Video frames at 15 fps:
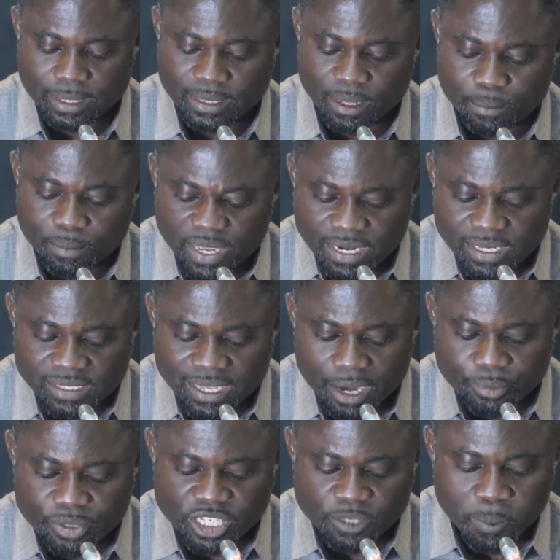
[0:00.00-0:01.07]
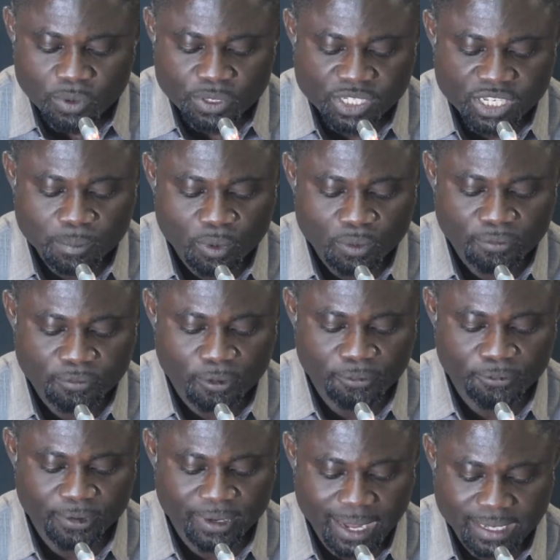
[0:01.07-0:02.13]
"The minister responsible for
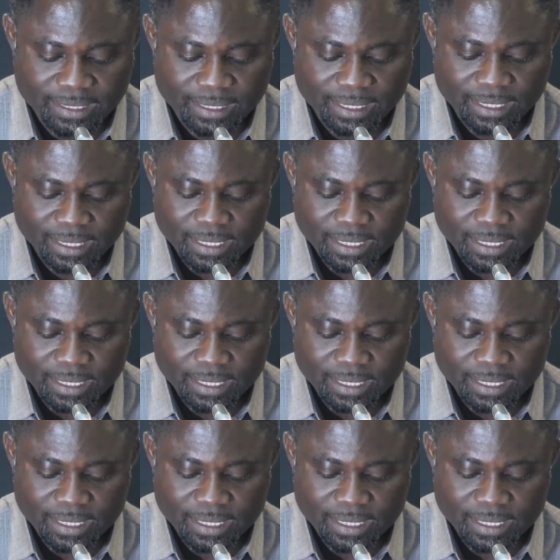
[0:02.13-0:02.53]
finance